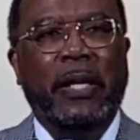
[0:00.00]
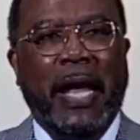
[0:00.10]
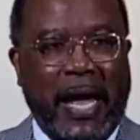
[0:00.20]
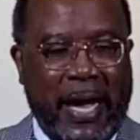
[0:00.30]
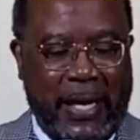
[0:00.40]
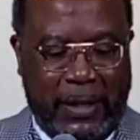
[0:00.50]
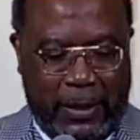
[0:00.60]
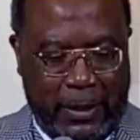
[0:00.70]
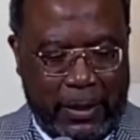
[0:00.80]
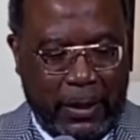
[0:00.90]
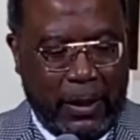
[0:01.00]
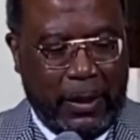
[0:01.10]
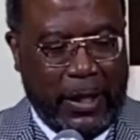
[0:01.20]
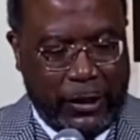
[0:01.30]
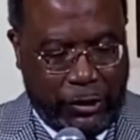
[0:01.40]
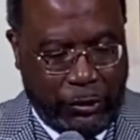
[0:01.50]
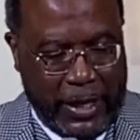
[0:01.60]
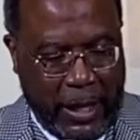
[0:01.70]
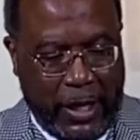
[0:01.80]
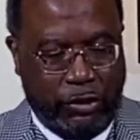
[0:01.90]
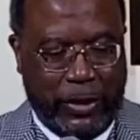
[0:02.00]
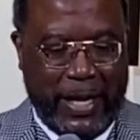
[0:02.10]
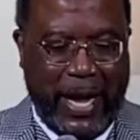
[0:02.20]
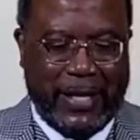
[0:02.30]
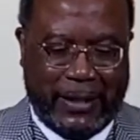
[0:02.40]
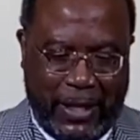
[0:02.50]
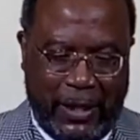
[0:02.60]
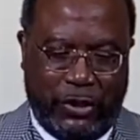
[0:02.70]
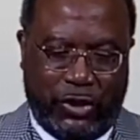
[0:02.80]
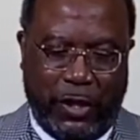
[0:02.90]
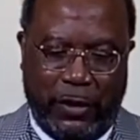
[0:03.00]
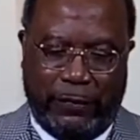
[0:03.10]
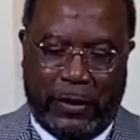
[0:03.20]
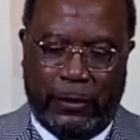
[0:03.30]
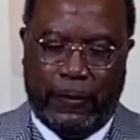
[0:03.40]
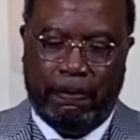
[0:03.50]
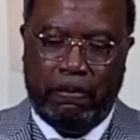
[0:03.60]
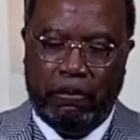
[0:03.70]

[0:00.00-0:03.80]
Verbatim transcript: and his 318 servants.